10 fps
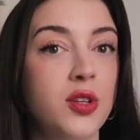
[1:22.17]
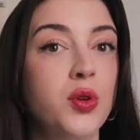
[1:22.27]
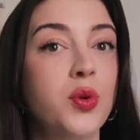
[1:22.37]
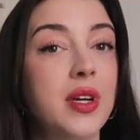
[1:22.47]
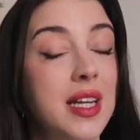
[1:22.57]
So
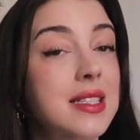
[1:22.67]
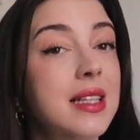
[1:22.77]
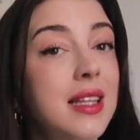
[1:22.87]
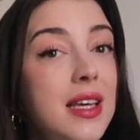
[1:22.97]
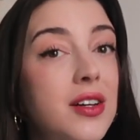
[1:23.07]
it is
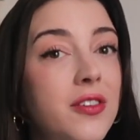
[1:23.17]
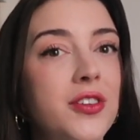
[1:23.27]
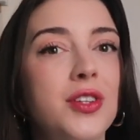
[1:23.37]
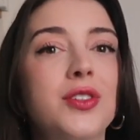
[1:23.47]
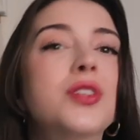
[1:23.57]
illegal
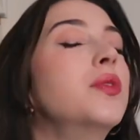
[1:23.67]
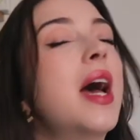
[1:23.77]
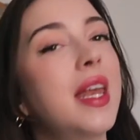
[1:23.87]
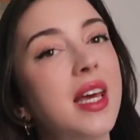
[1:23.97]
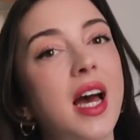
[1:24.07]
for you to do
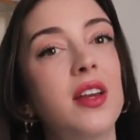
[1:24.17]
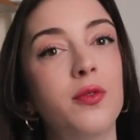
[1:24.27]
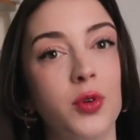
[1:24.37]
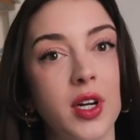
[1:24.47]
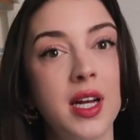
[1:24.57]
any kind
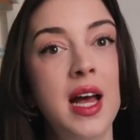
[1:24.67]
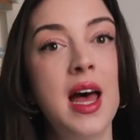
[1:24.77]
of work